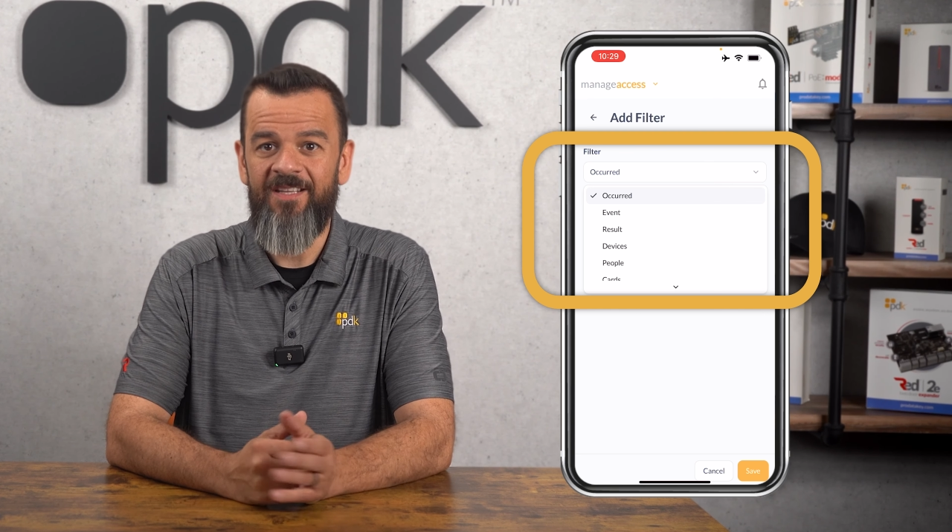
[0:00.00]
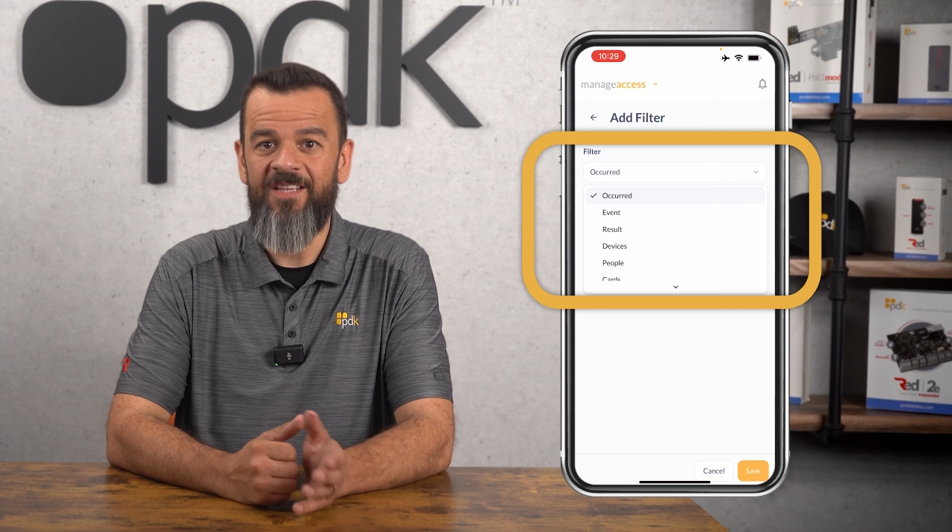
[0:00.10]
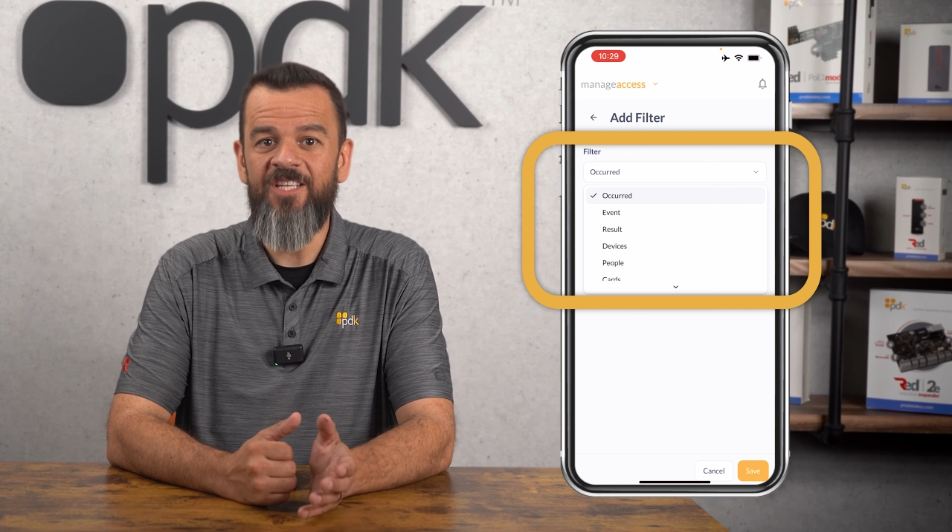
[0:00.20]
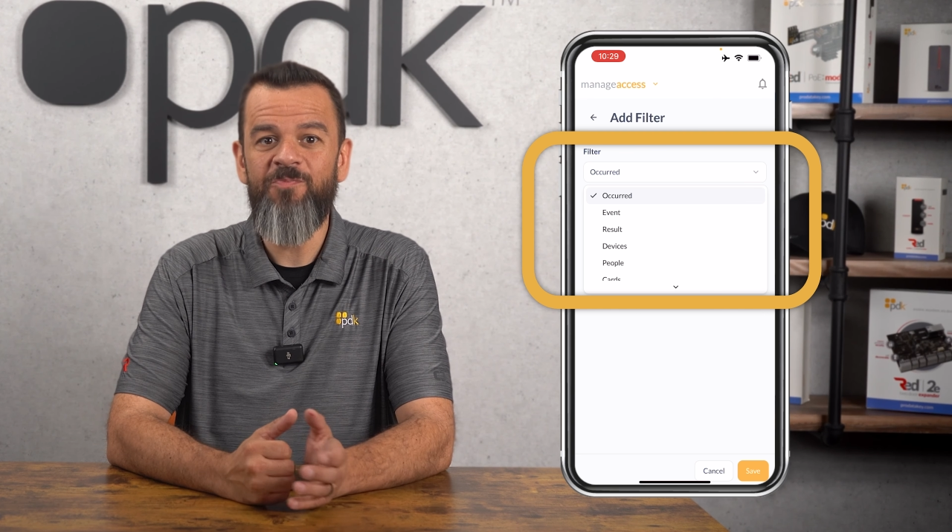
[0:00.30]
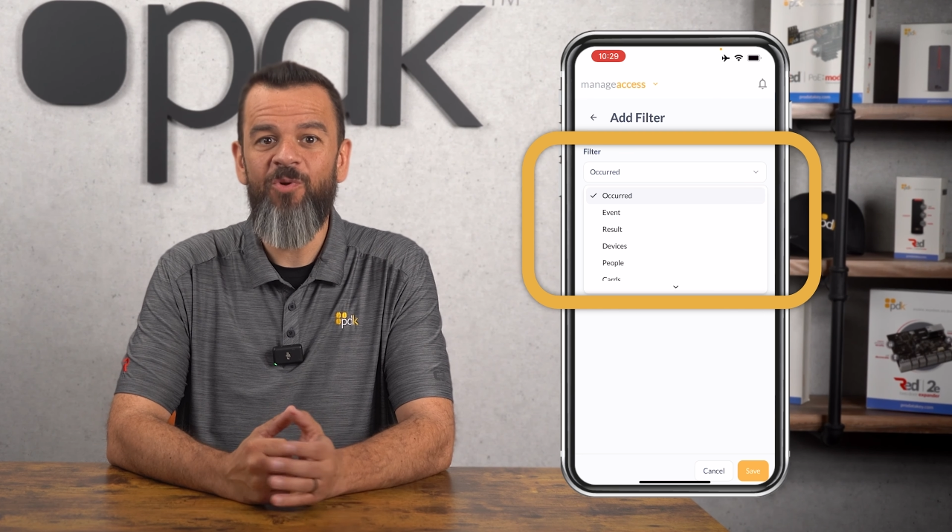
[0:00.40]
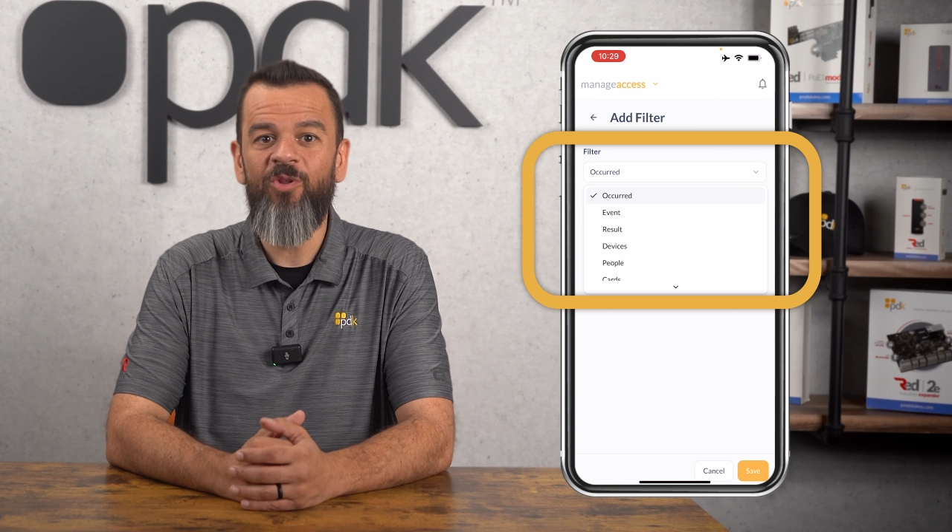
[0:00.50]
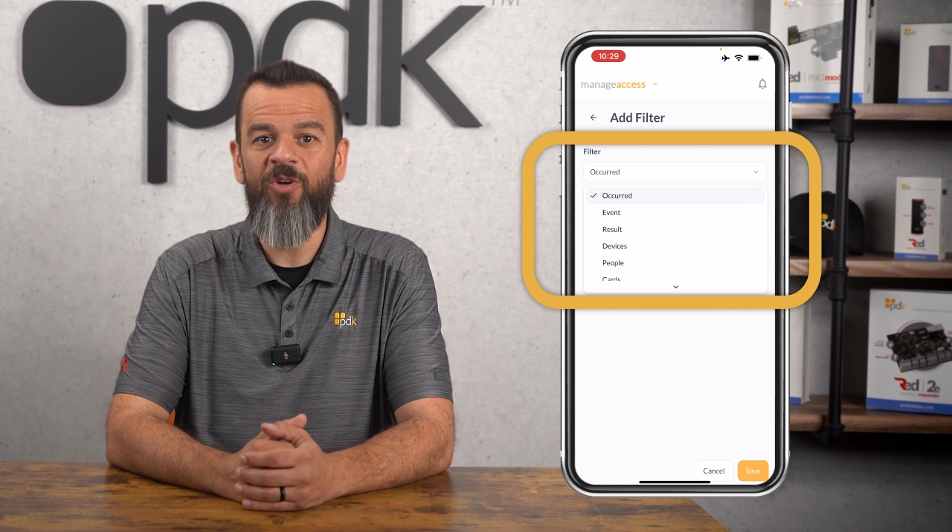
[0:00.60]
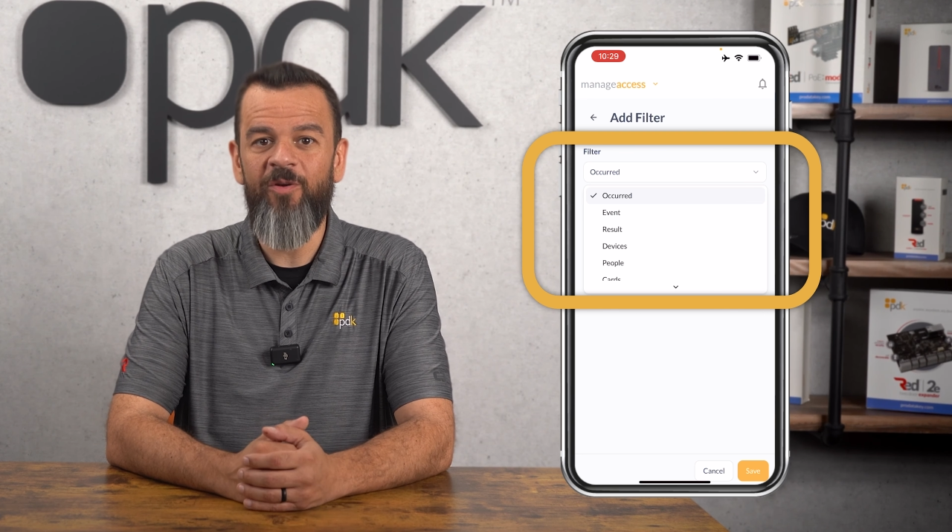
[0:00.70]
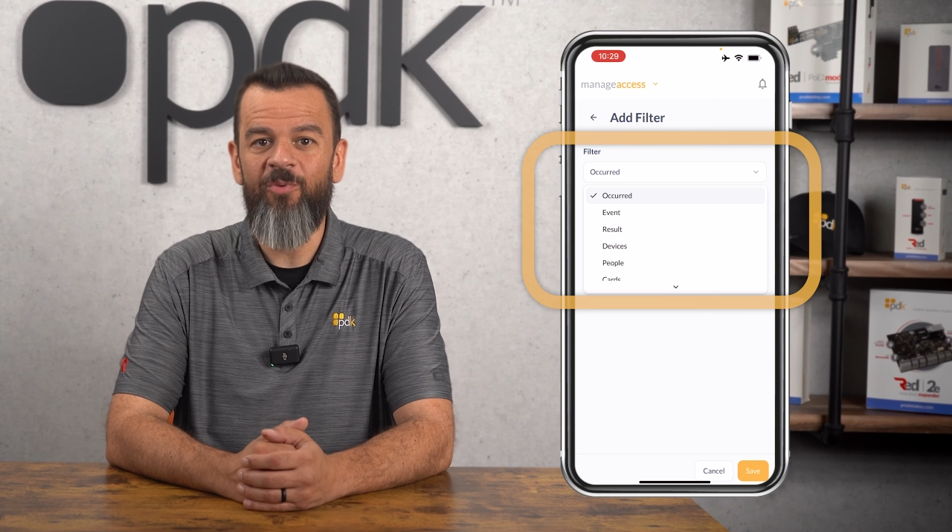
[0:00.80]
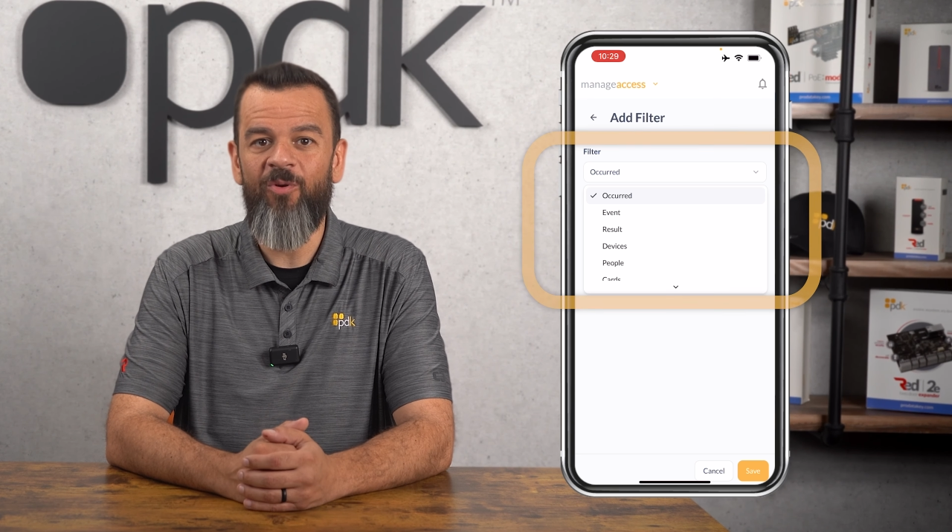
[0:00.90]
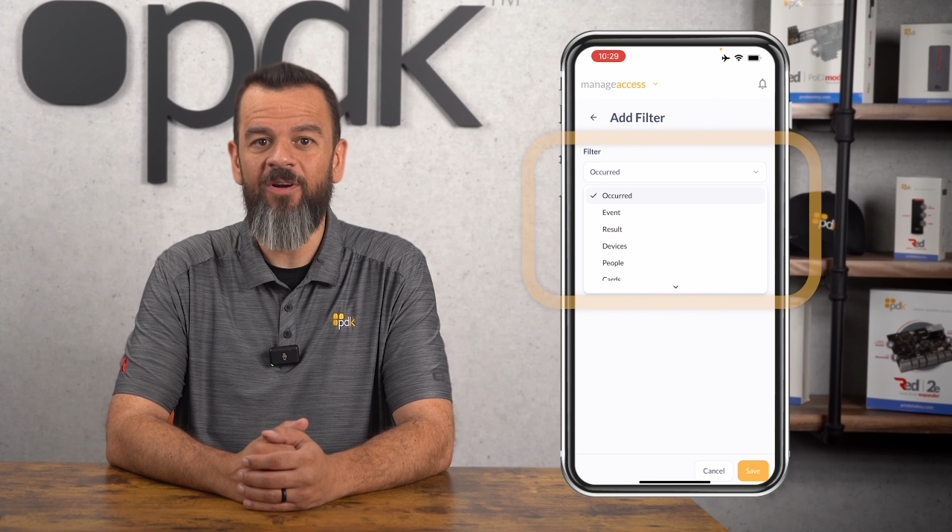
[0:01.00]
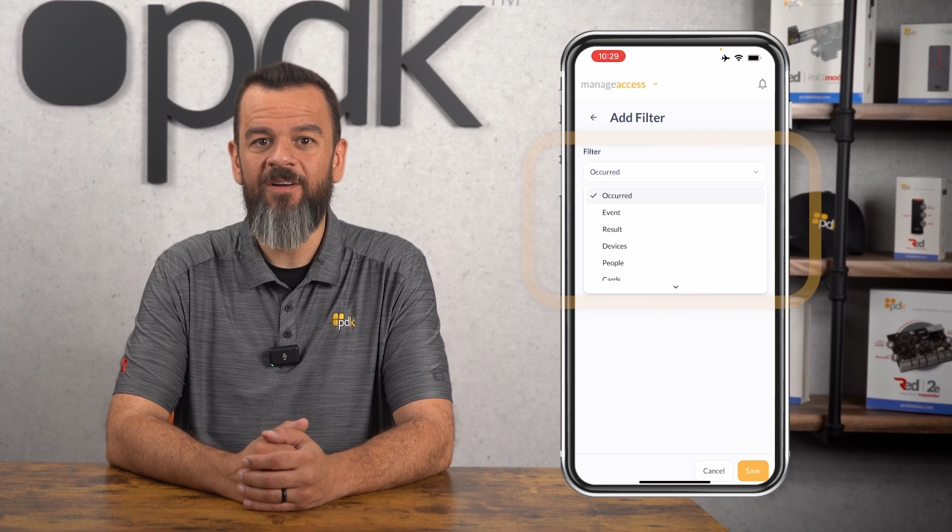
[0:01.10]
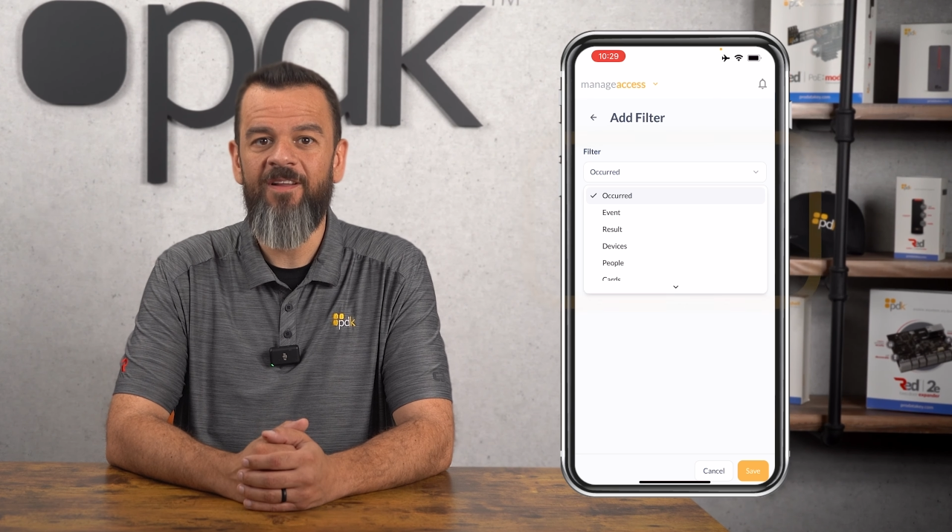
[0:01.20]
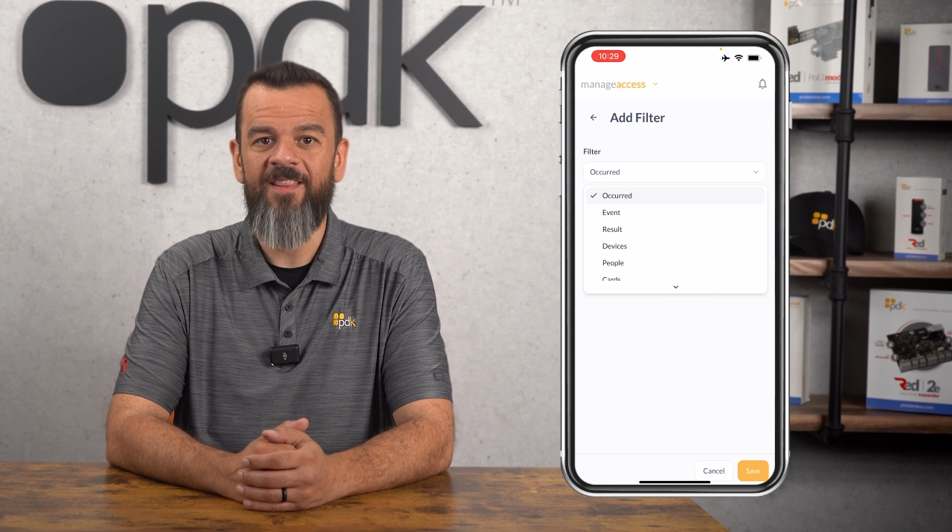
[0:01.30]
let's pull a report